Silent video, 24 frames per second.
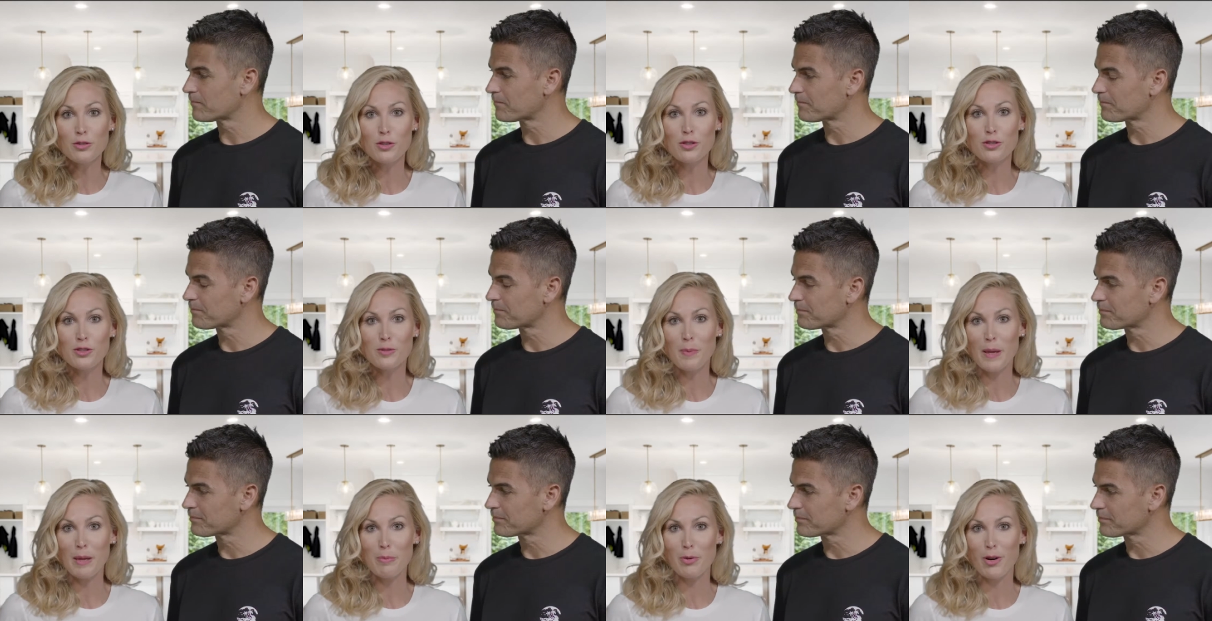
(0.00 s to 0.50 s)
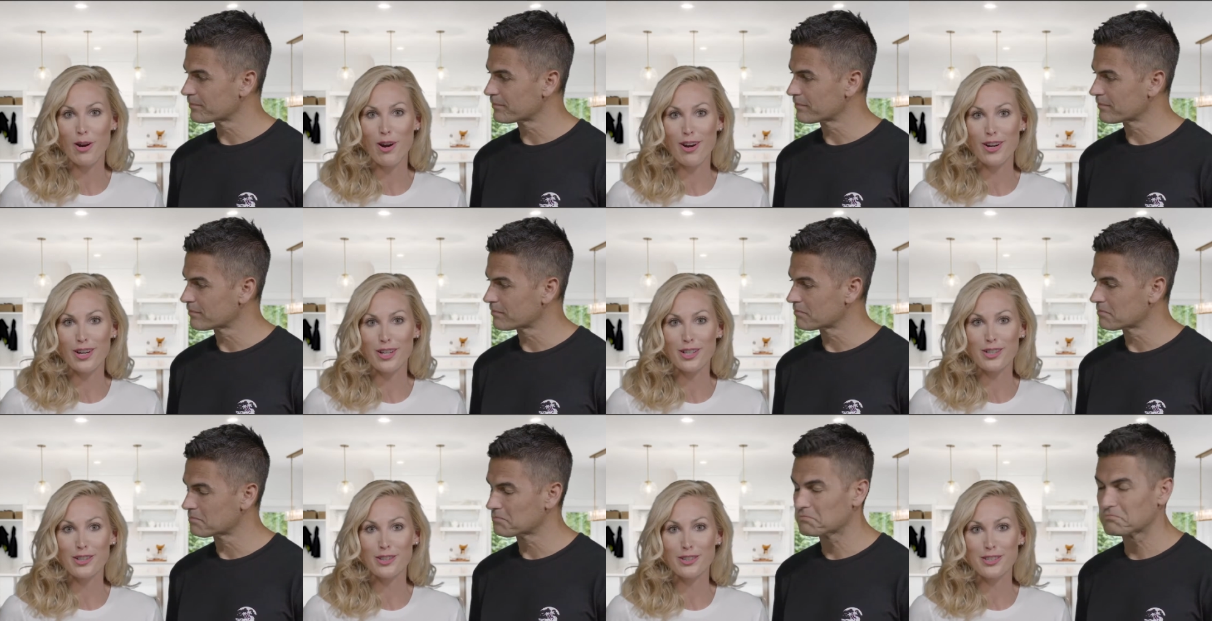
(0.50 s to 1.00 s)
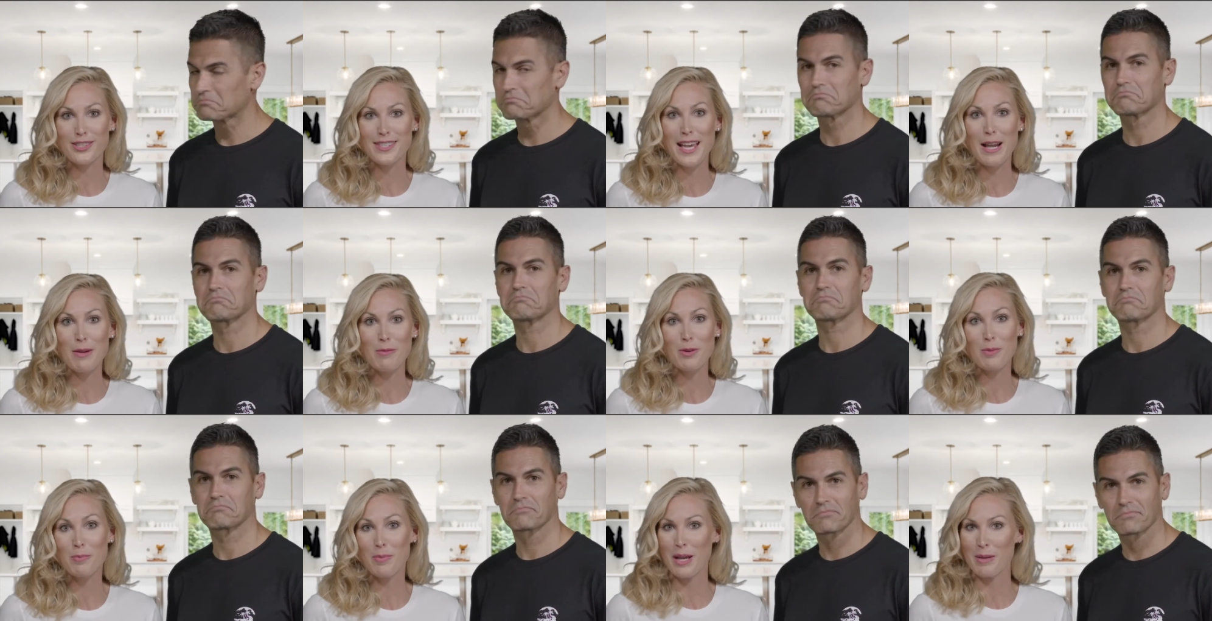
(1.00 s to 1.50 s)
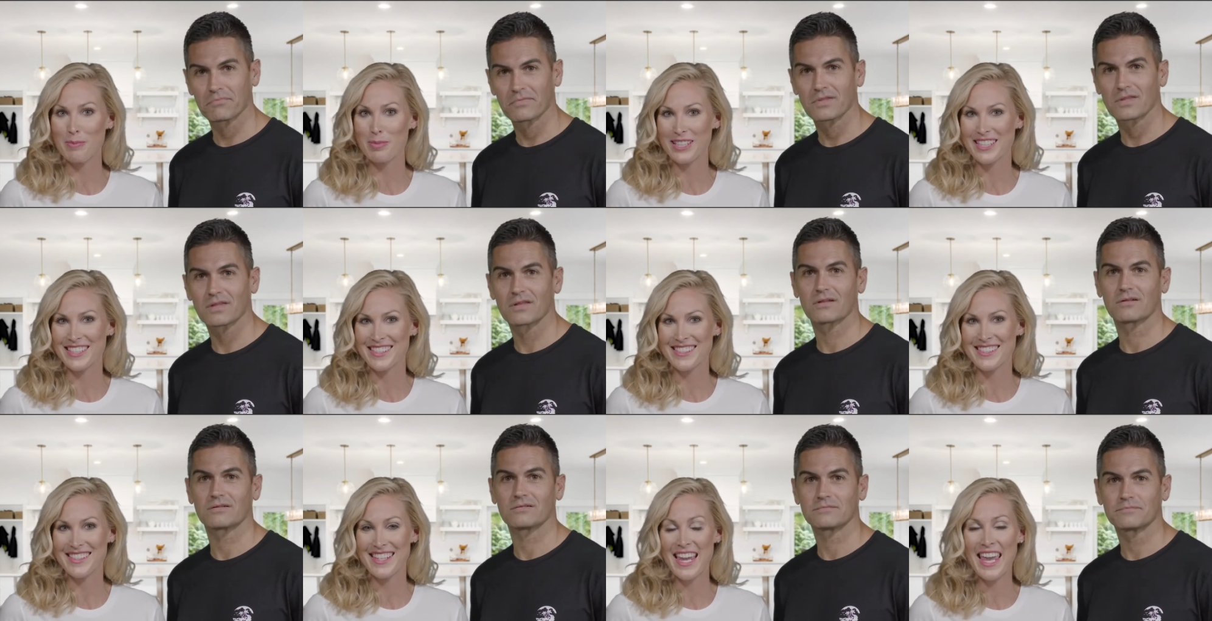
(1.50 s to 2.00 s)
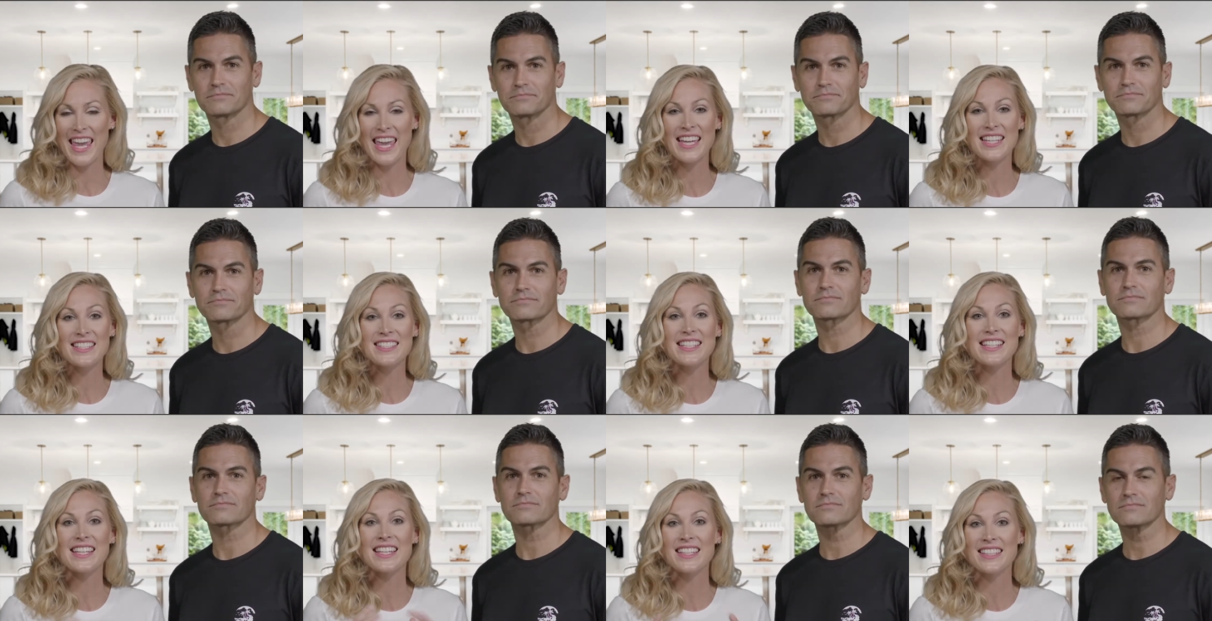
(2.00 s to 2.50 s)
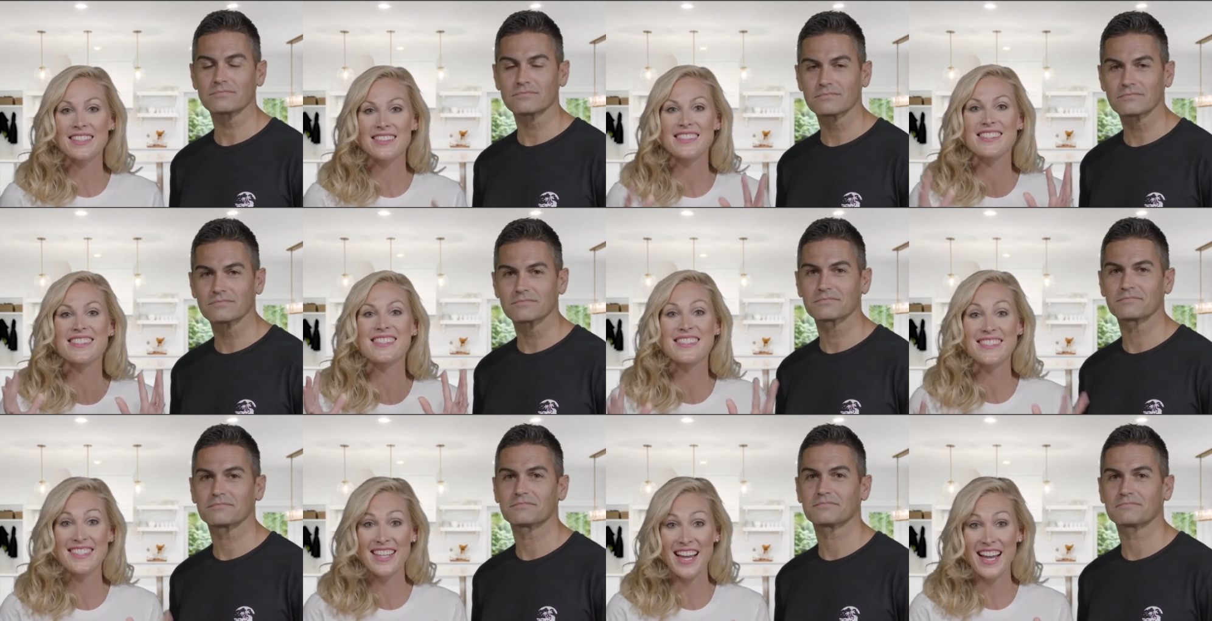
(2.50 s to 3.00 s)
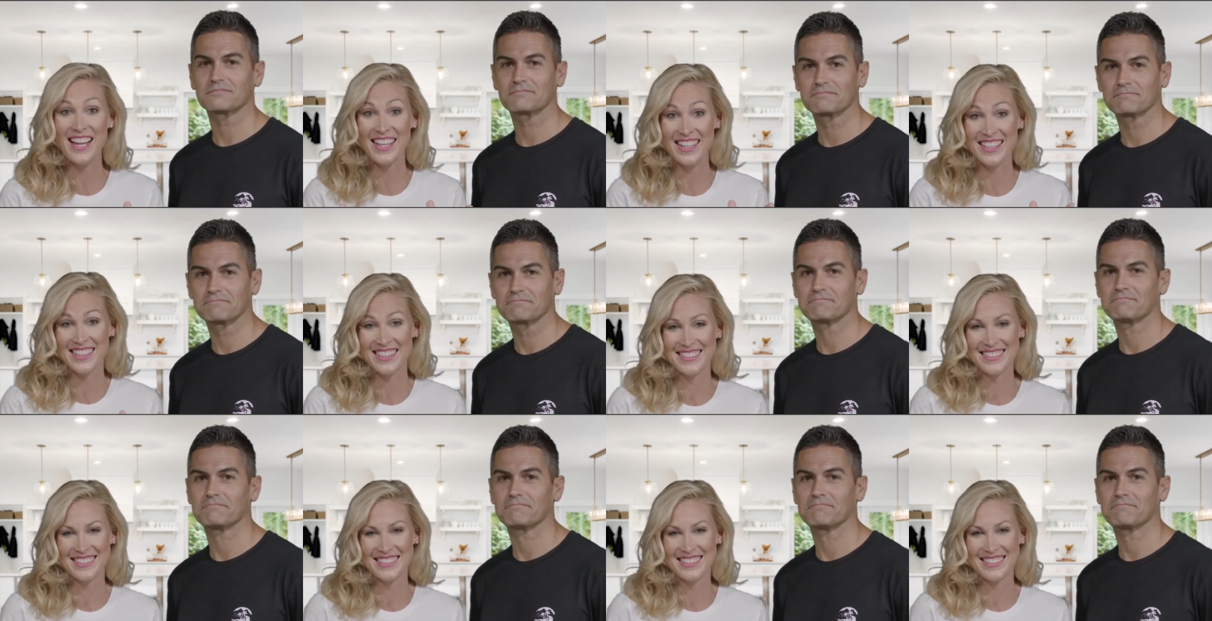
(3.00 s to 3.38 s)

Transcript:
Speaker 1: newspaper articles that were published, and it stuck.